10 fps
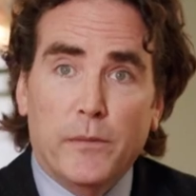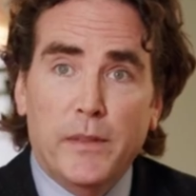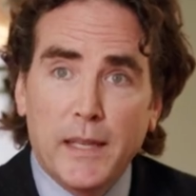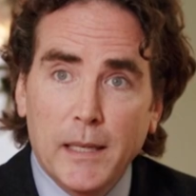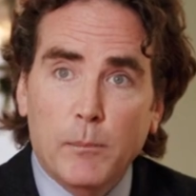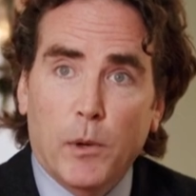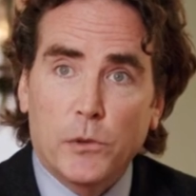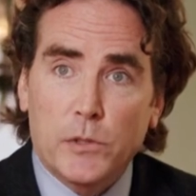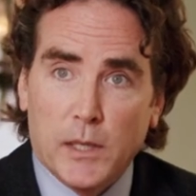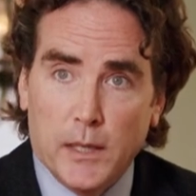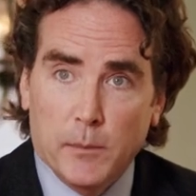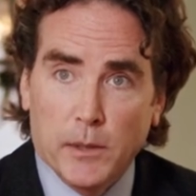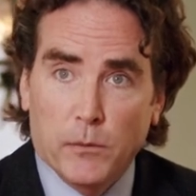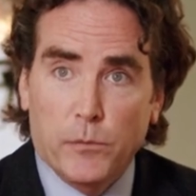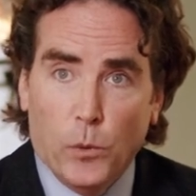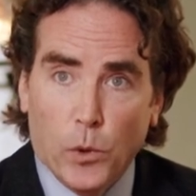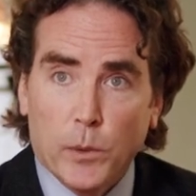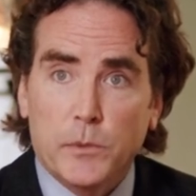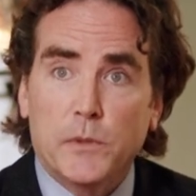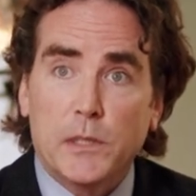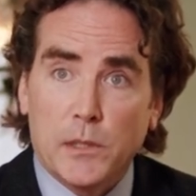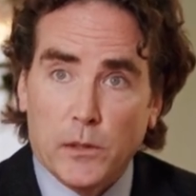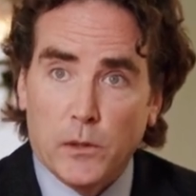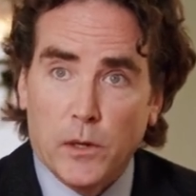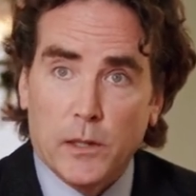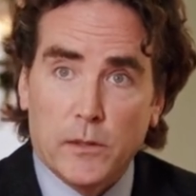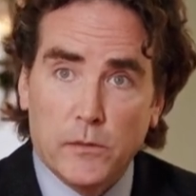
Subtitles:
of the most common forms of congenital heart